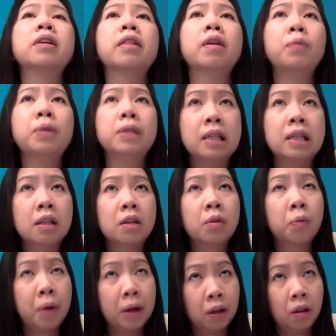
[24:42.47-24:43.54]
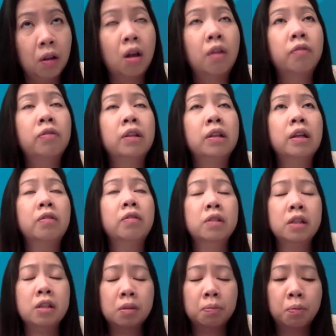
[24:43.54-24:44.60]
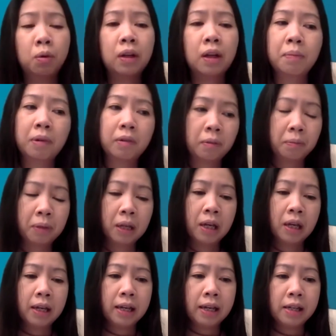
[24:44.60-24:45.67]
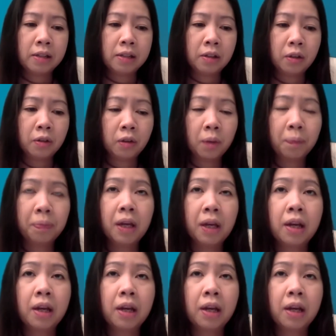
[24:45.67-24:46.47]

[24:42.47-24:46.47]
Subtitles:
I think we see quite a lot of really interesting support coming from Eastern Europe.